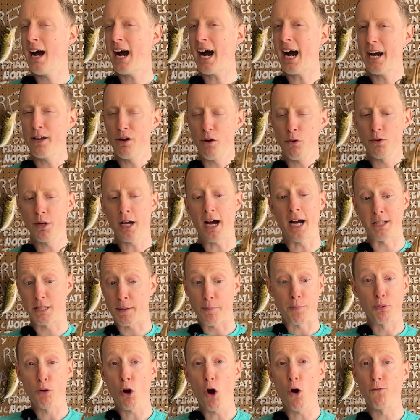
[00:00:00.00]
It's a
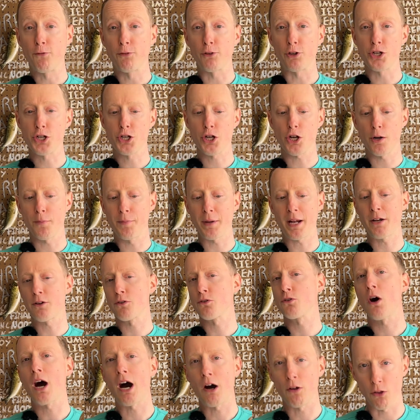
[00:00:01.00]
pro for sure, but I don't
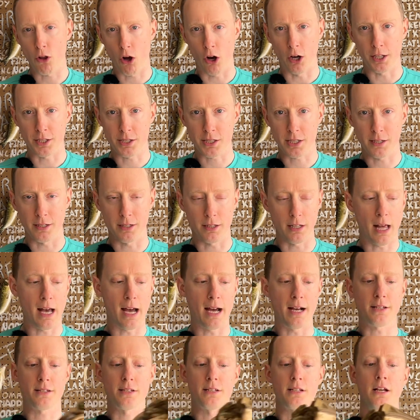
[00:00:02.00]
know how long it's going to
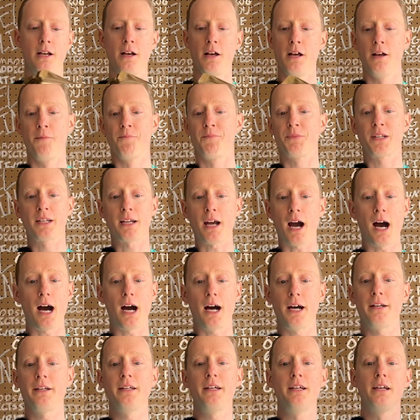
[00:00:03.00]
last.
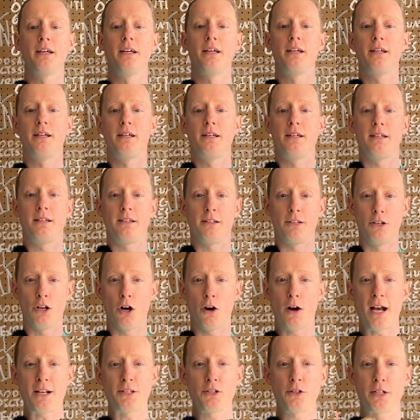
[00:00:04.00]
Con,
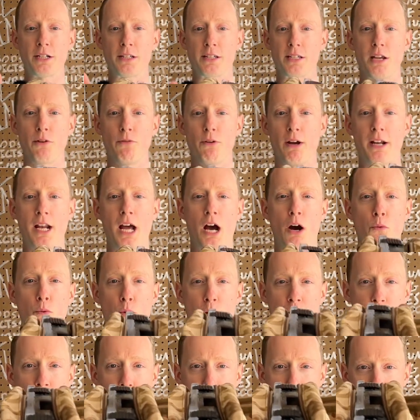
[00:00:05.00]
as you can see right now
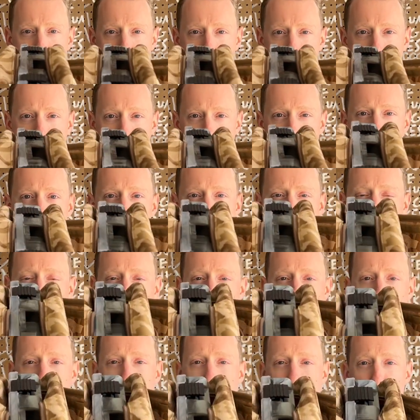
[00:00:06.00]
with the 3600
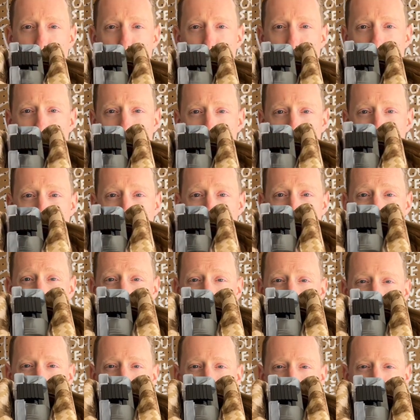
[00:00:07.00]
size tackle box in
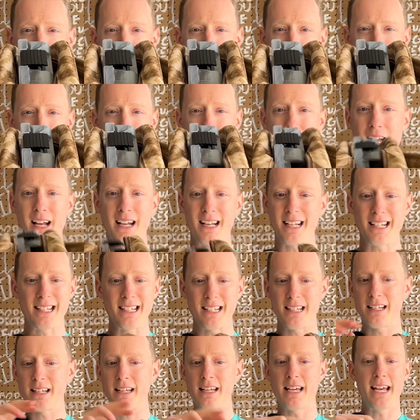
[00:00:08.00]
there,
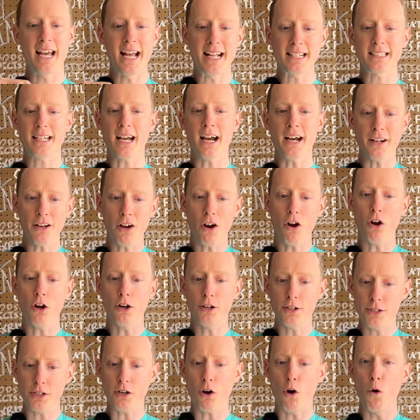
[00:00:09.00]
it's kind of
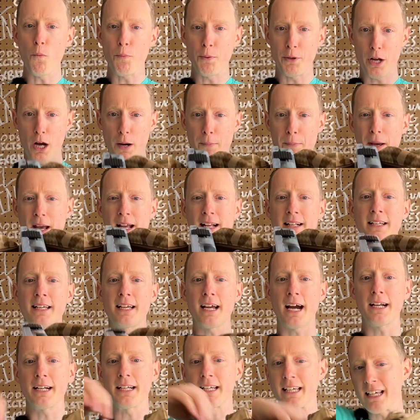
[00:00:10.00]
hard to open up and
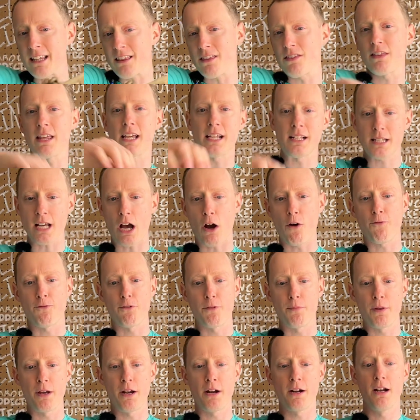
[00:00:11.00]
kind of get things out from
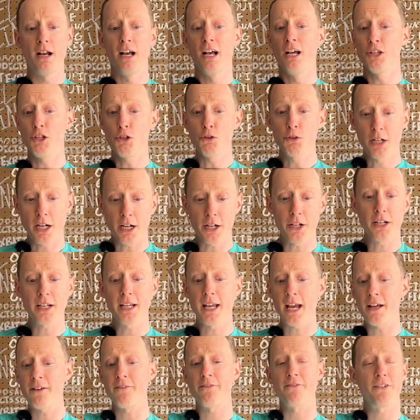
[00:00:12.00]
there. You could,
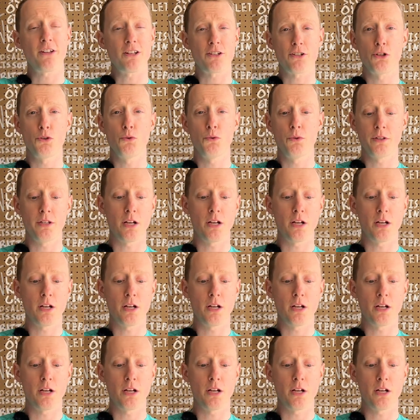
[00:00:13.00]
again, fit 2 in